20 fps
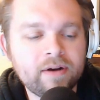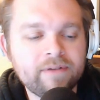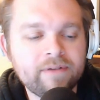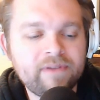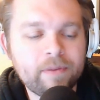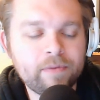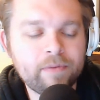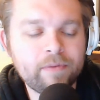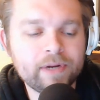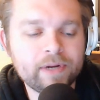
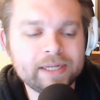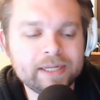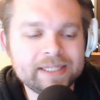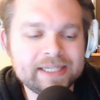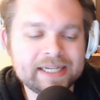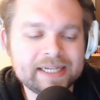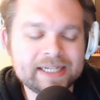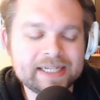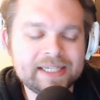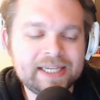February
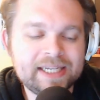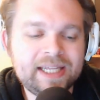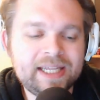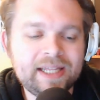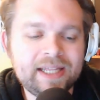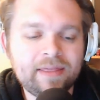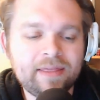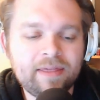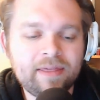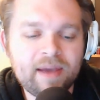
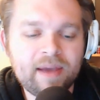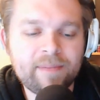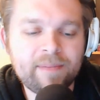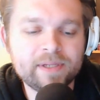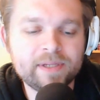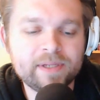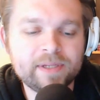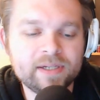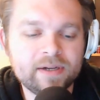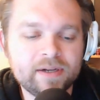16th
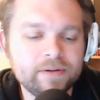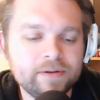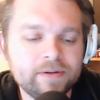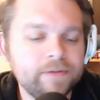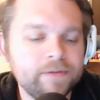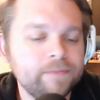episode.